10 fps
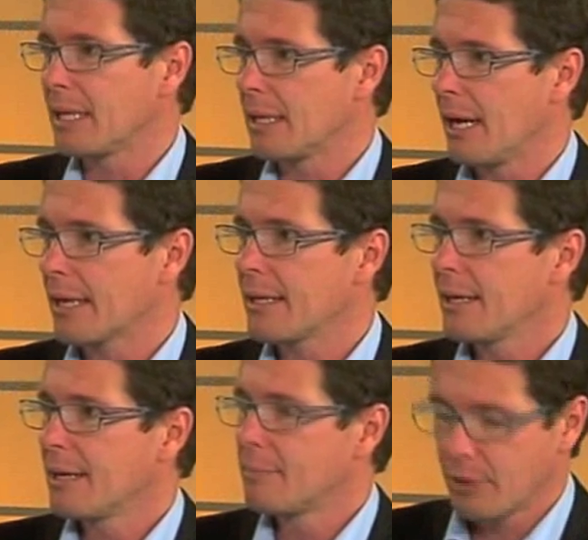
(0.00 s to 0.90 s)
bit like
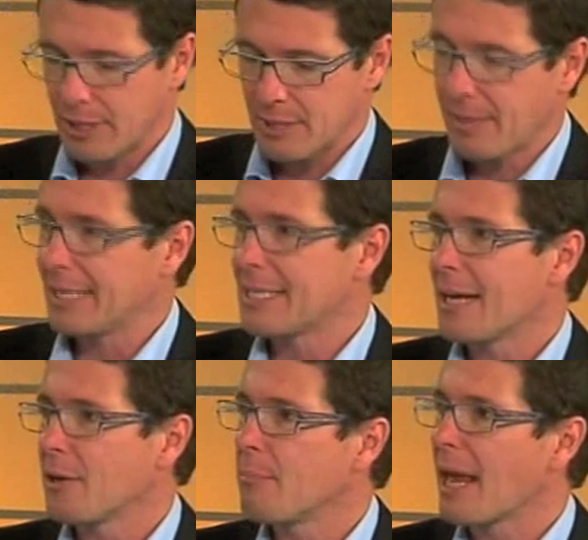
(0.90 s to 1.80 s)
putting some money
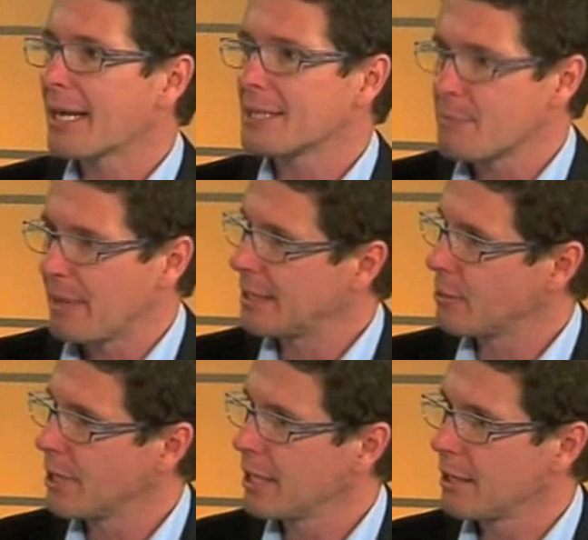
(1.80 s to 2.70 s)
down on black and spinning
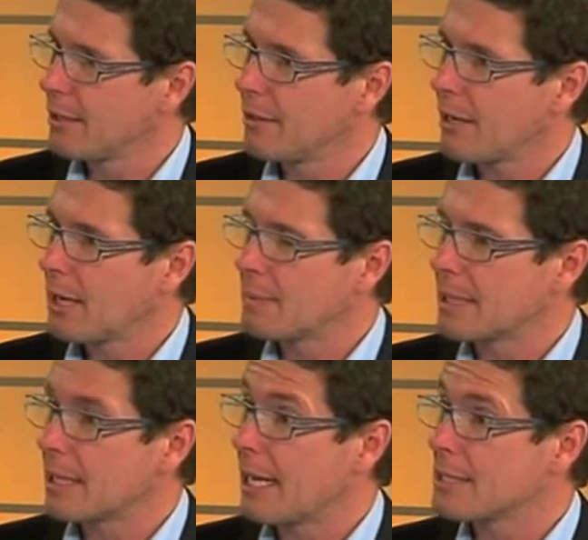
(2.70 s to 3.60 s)
the wheel and
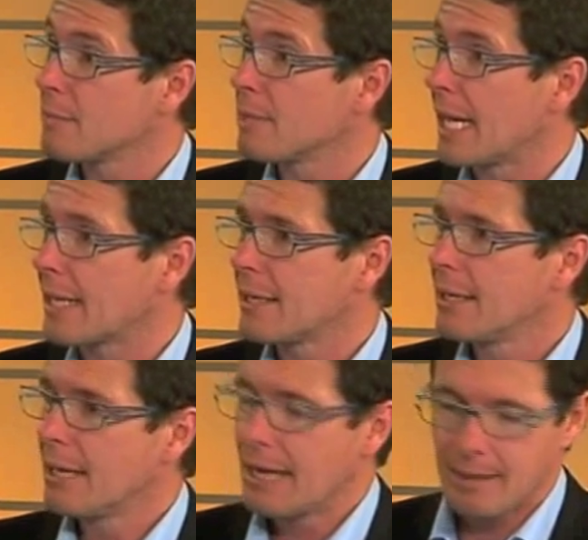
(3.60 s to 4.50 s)
hoping that it lands on black.
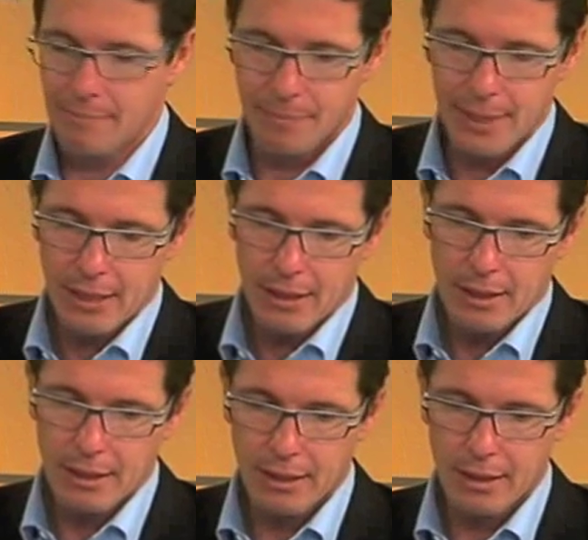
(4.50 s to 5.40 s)

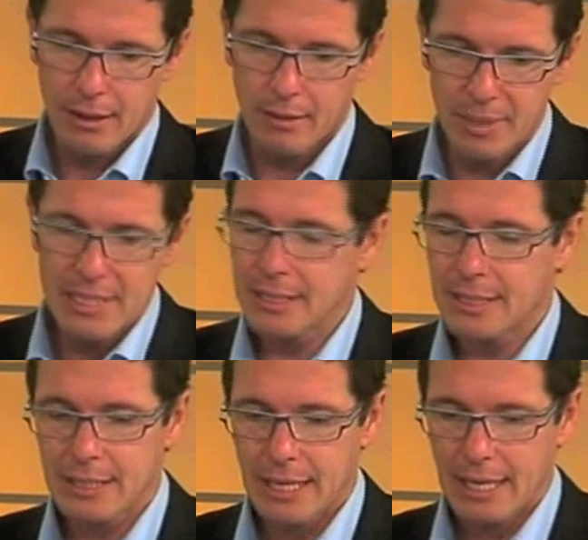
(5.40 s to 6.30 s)
The
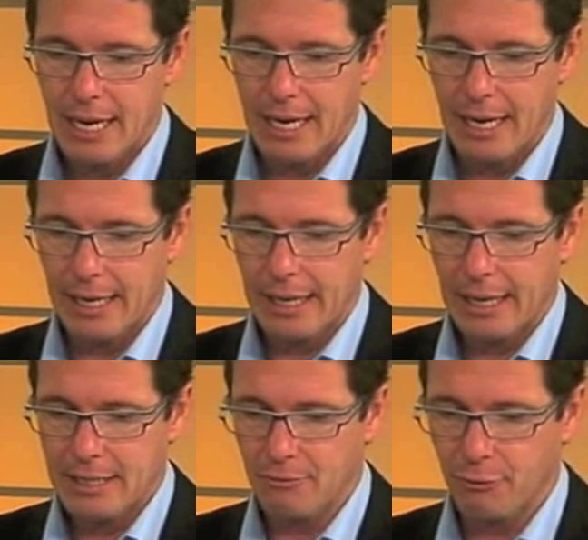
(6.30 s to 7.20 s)
business
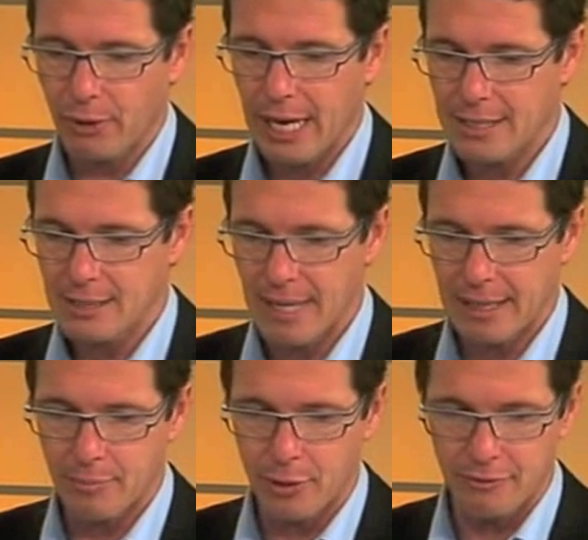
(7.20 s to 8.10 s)
isn't forecast to
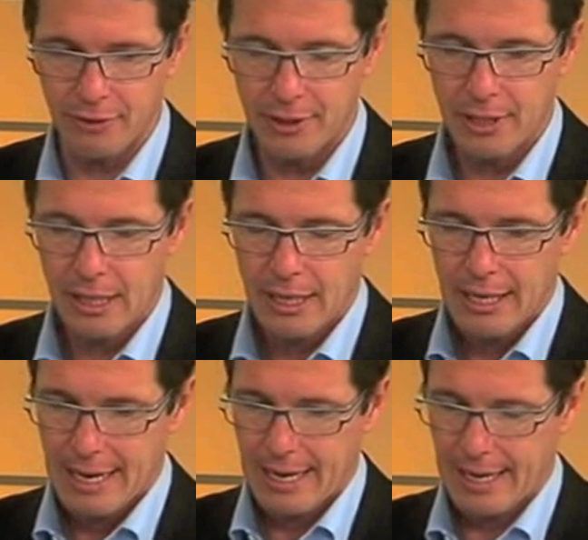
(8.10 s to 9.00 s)
make a profit,
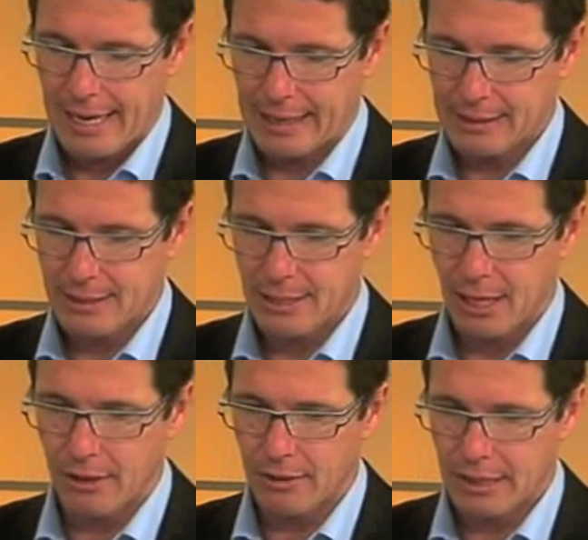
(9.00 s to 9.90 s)
and
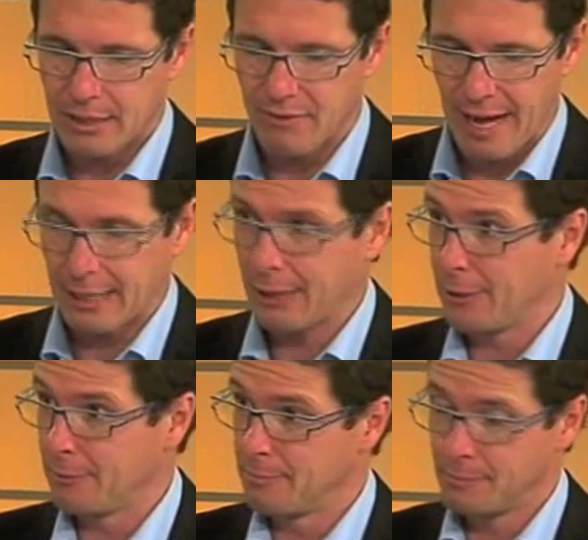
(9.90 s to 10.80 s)
so its
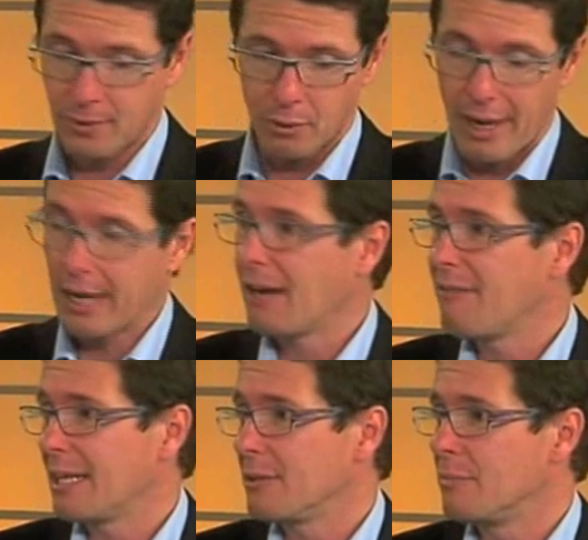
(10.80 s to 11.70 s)
value, the way I
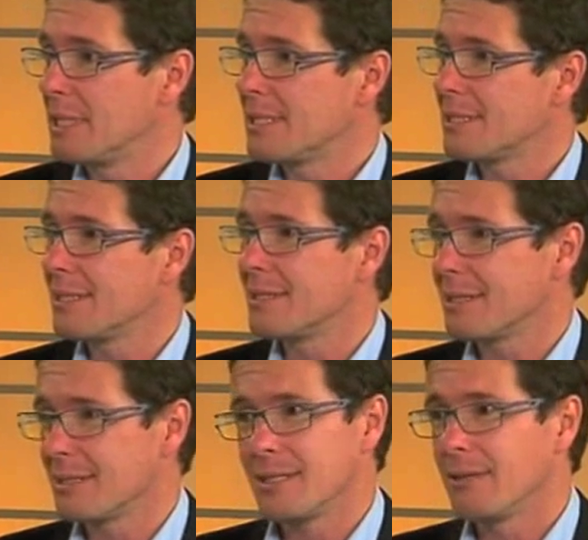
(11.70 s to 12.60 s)
value a business,
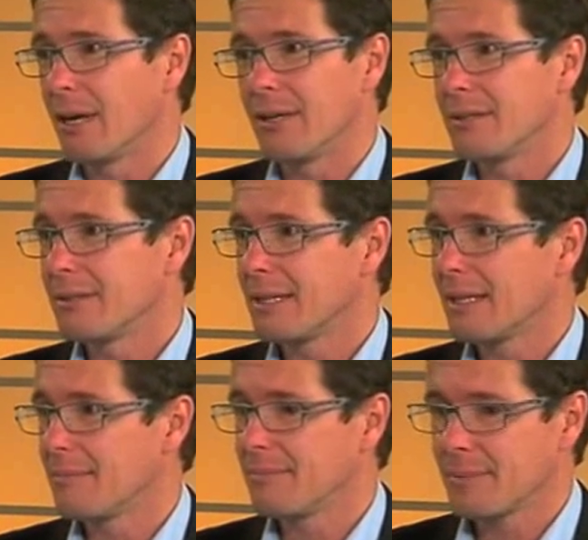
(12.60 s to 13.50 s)
is zero.
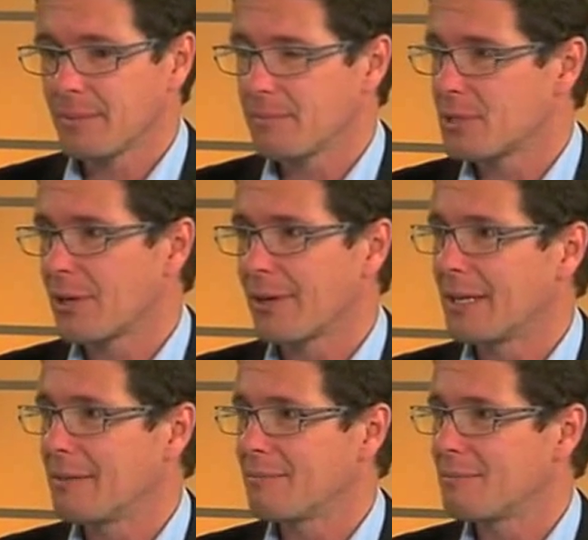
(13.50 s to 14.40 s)
I'm
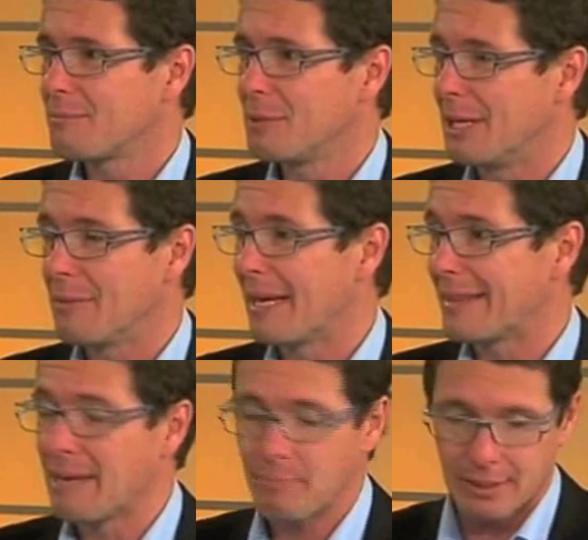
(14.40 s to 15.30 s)
sorry, you know,
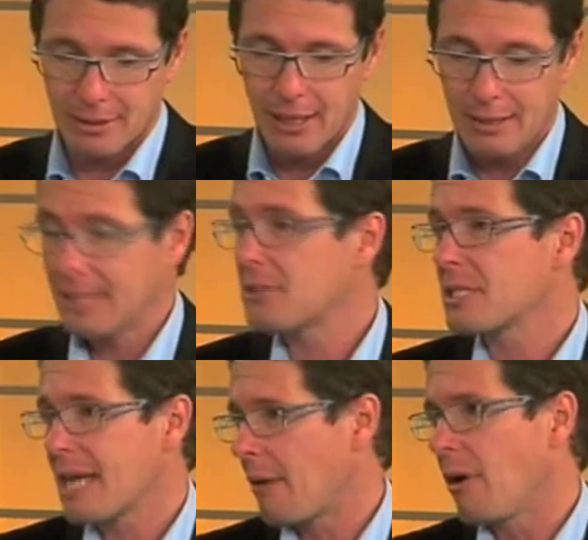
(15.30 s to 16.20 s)
about that, but that's
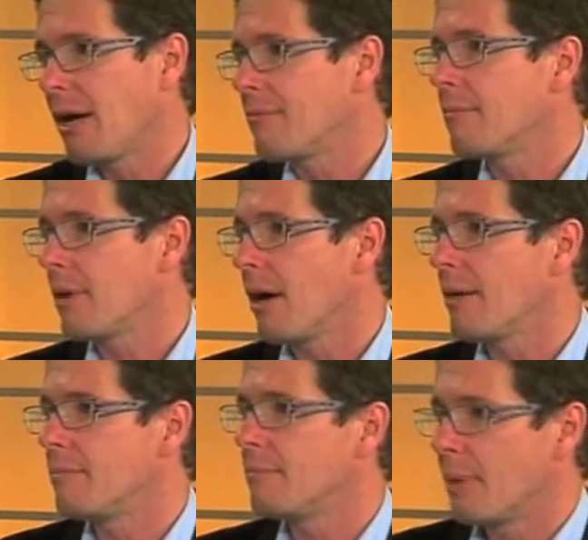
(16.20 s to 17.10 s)
just how
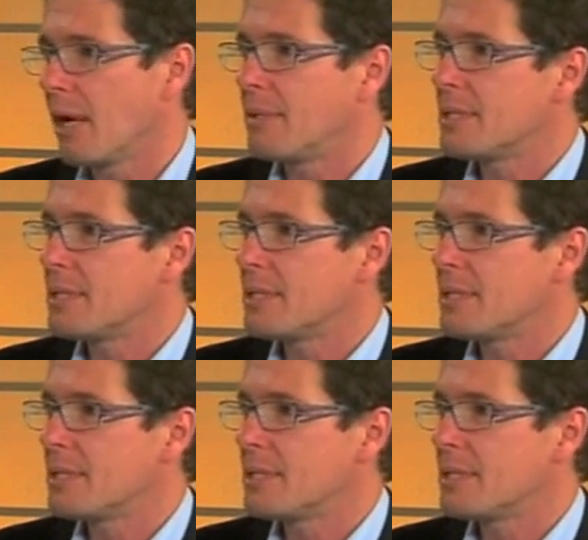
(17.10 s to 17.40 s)
I buy